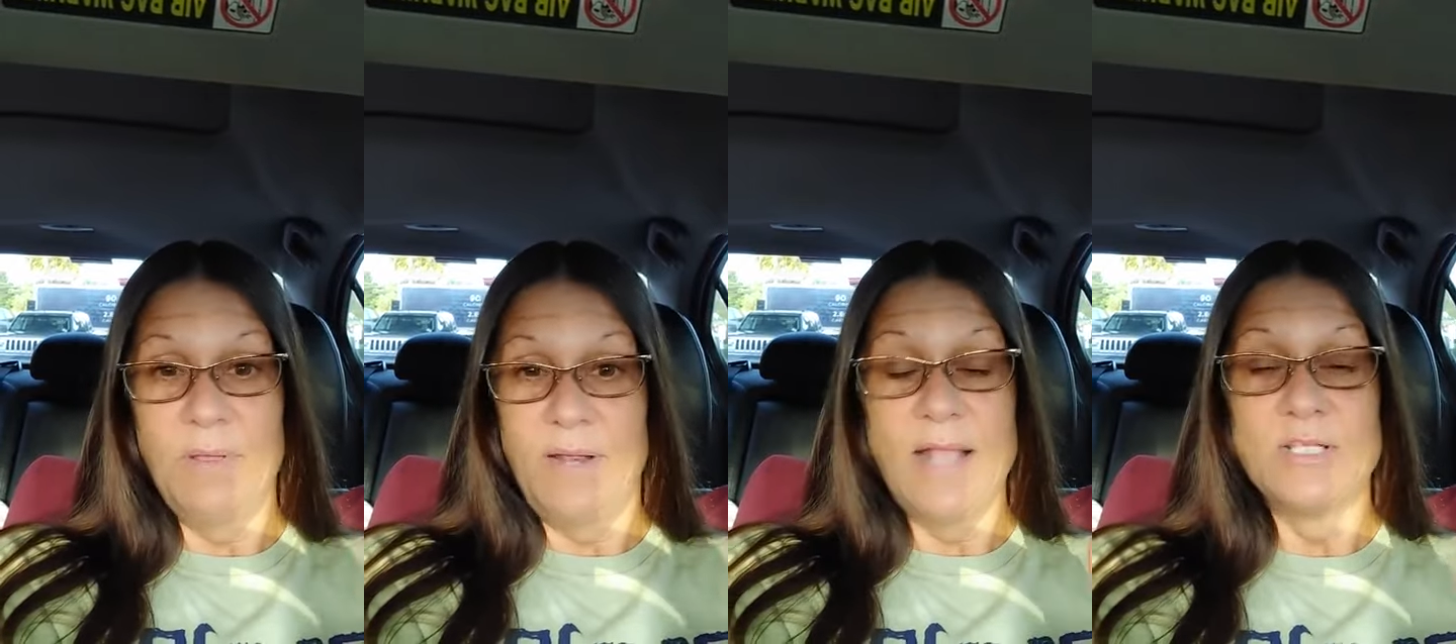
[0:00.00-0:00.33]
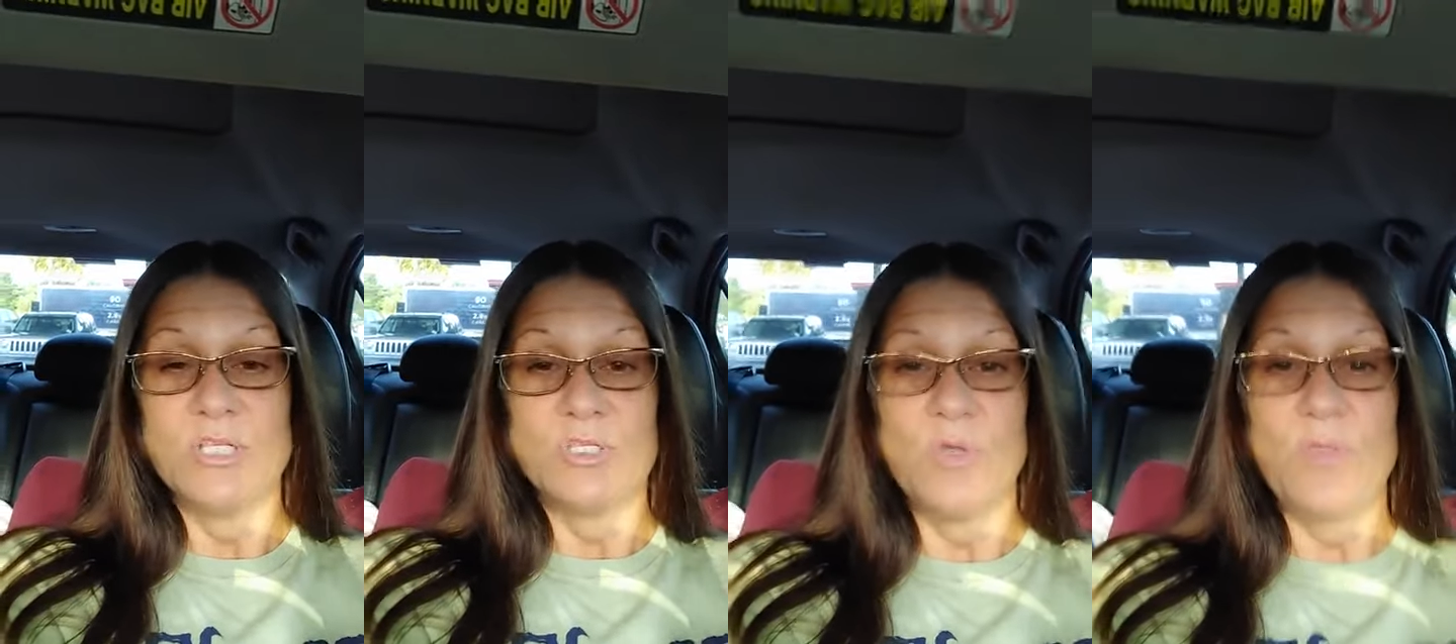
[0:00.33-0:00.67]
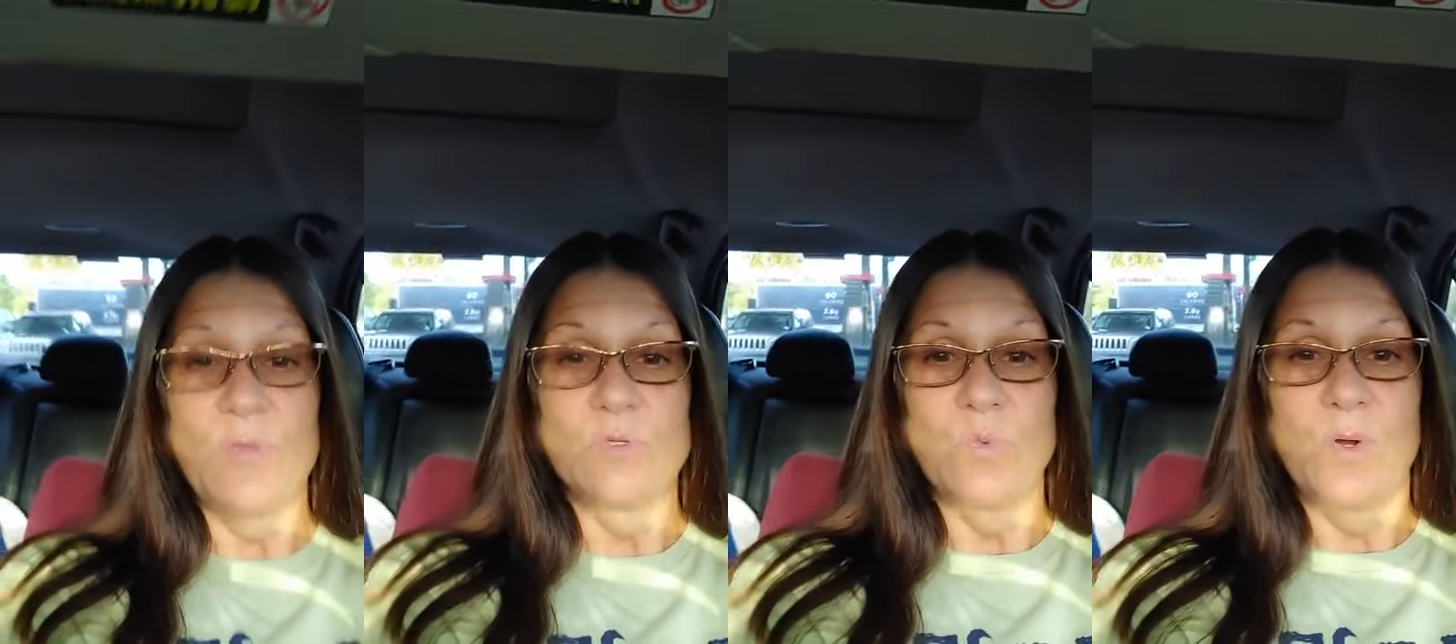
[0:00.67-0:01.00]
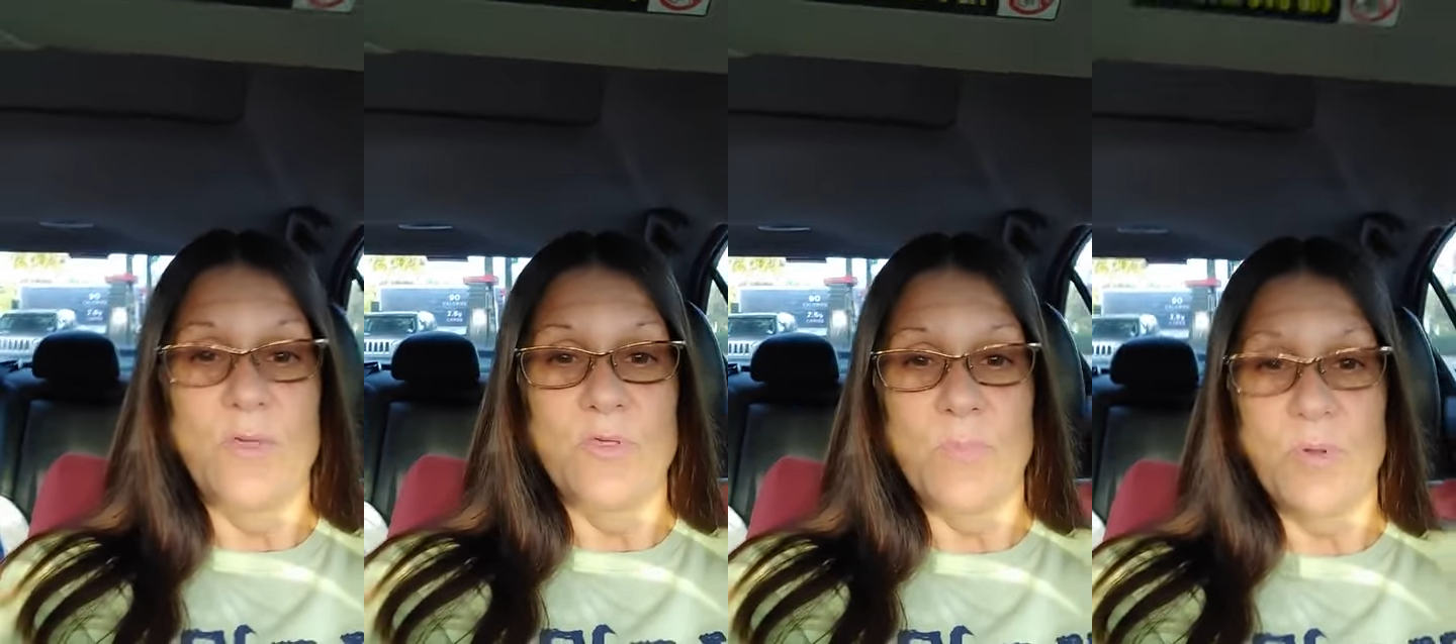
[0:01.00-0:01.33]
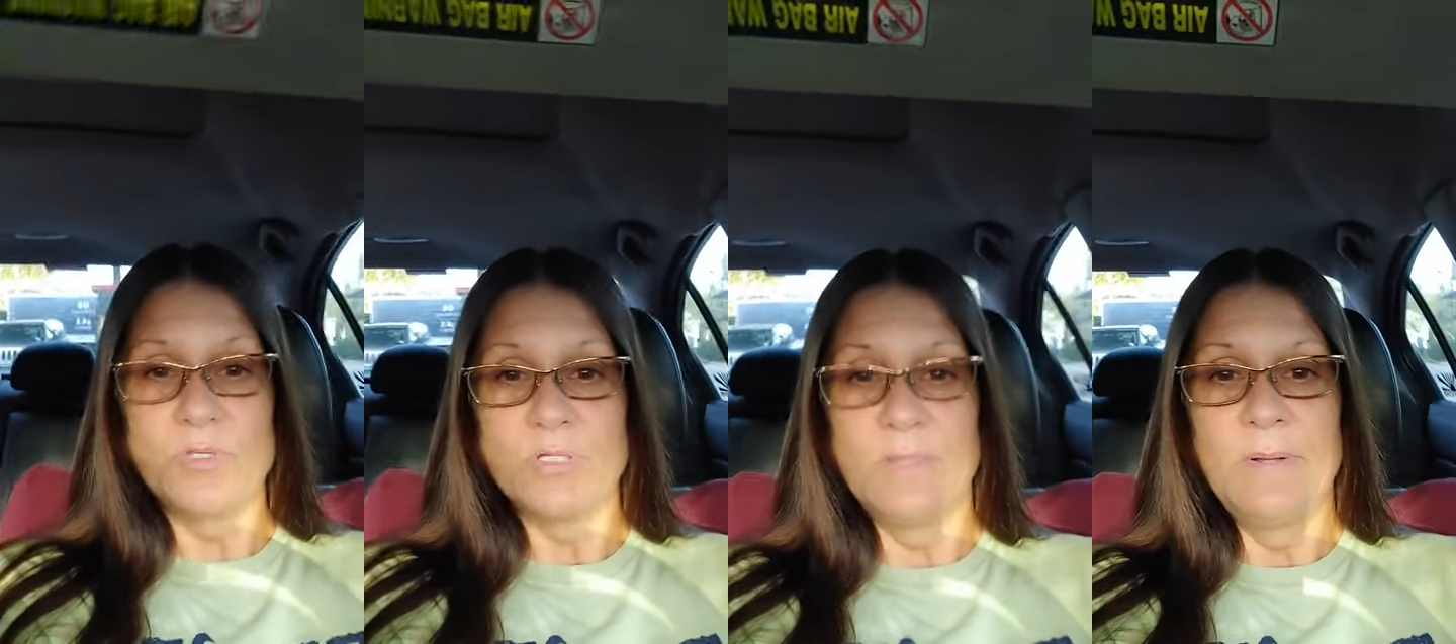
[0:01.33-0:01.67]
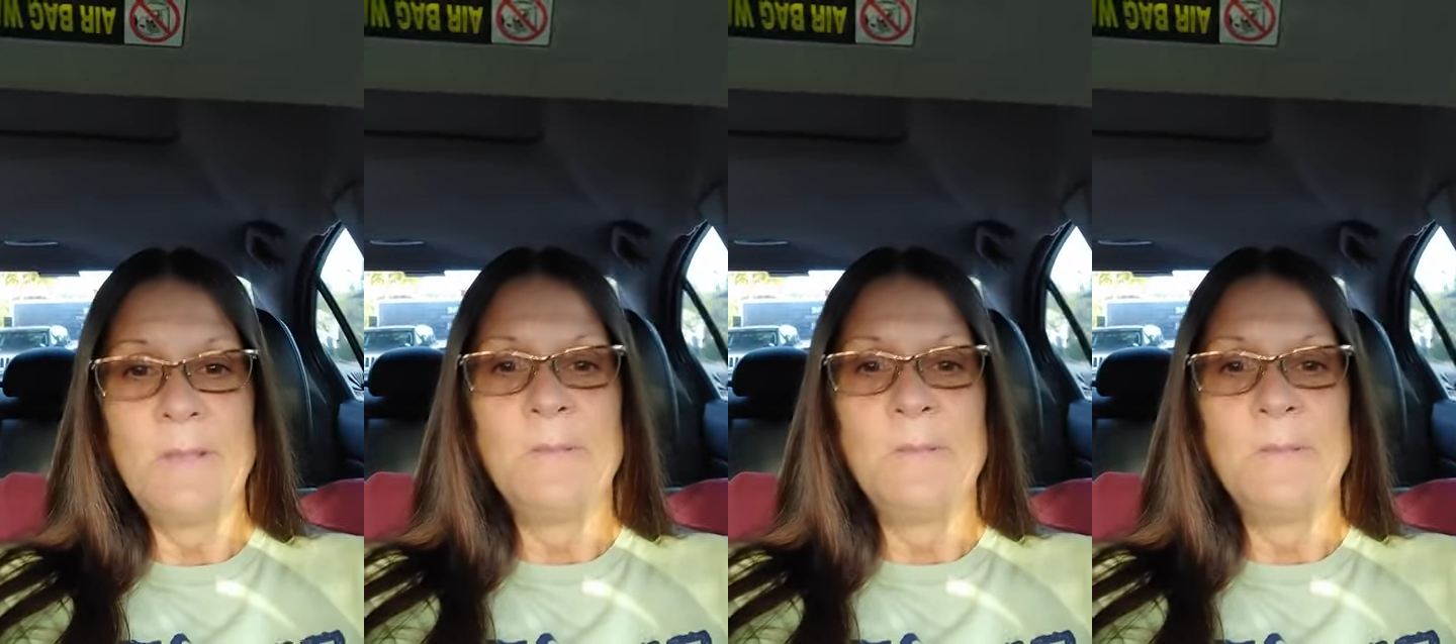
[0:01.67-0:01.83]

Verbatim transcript: but I just know there was one other person.